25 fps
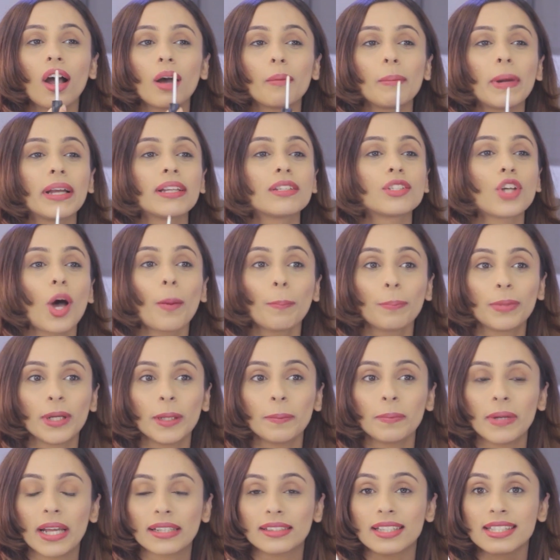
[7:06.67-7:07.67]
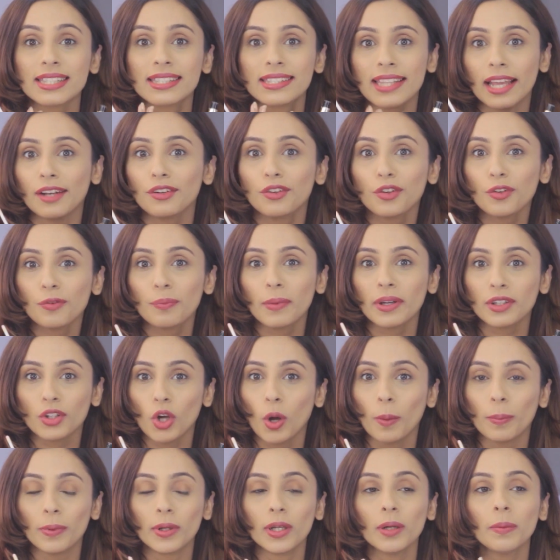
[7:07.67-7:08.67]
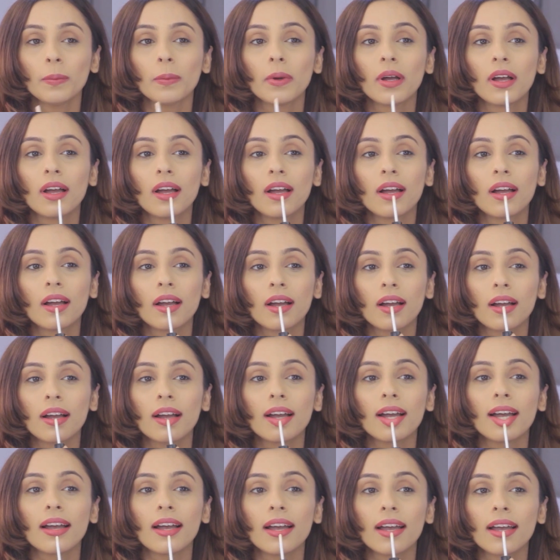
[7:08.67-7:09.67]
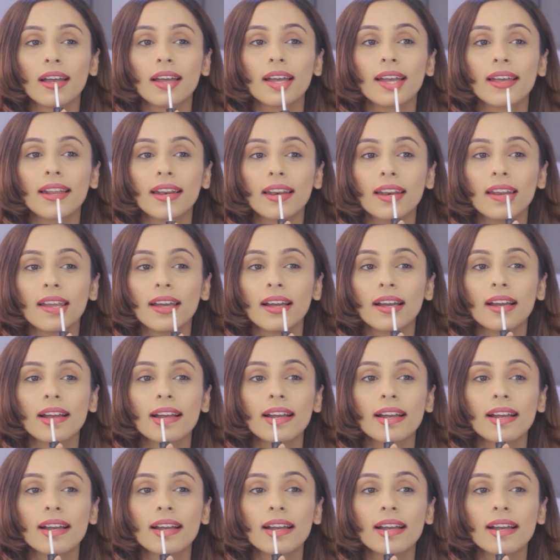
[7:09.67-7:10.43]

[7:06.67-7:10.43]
my top lip, like the center of my top lip and